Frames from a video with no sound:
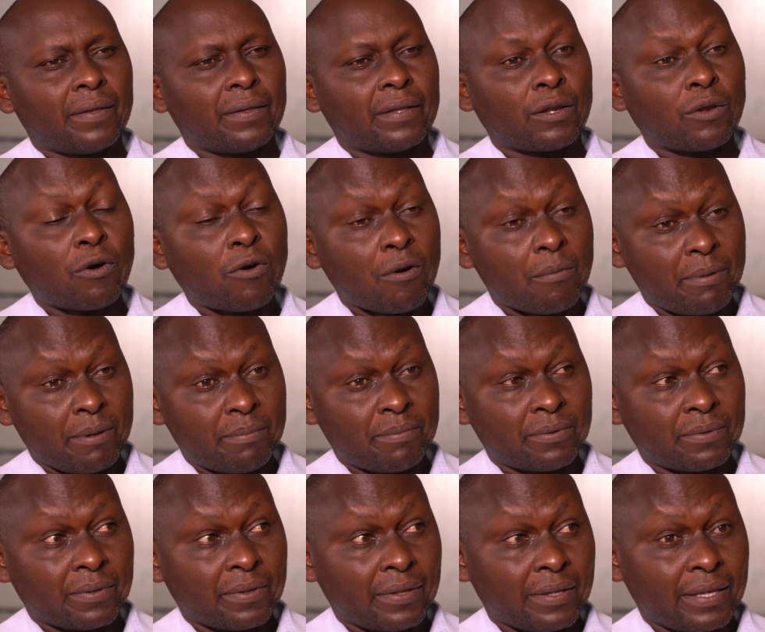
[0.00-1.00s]
the local
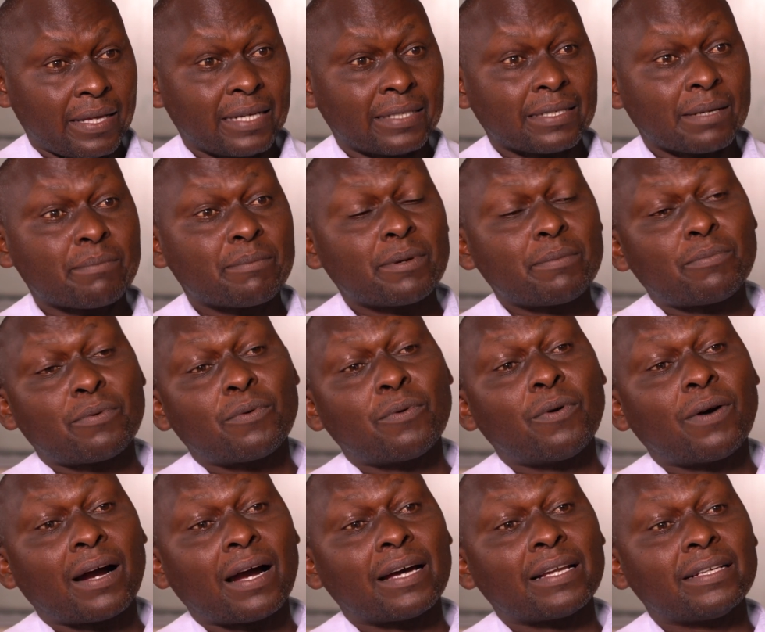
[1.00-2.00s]
people. There are some people
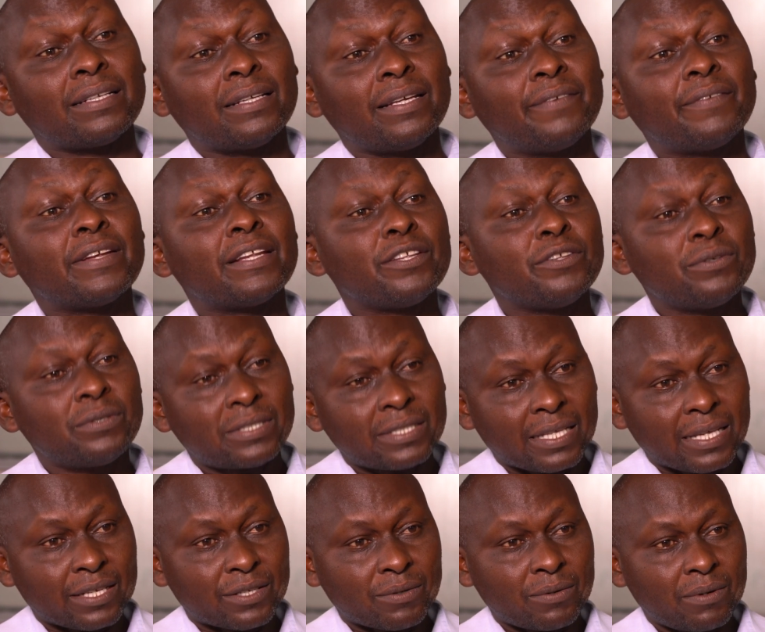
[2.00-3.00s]
who can even use
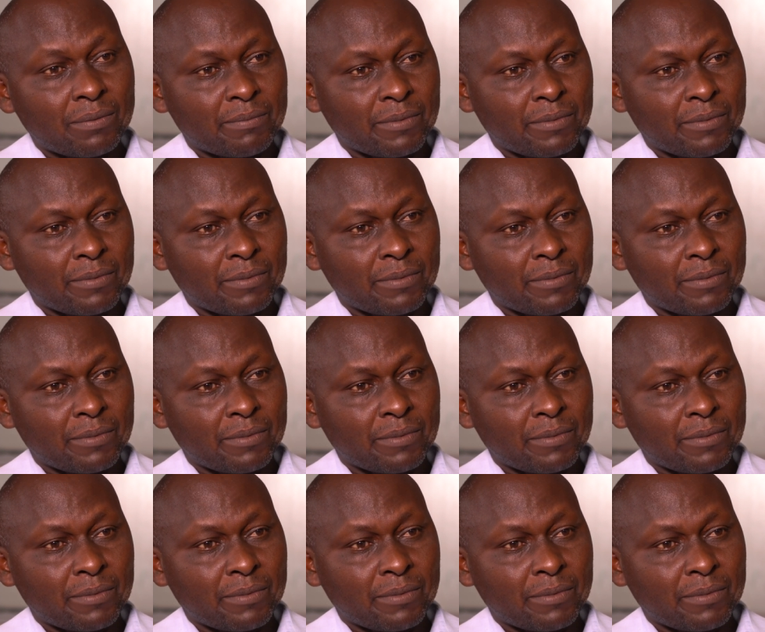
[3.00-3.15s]
the tool,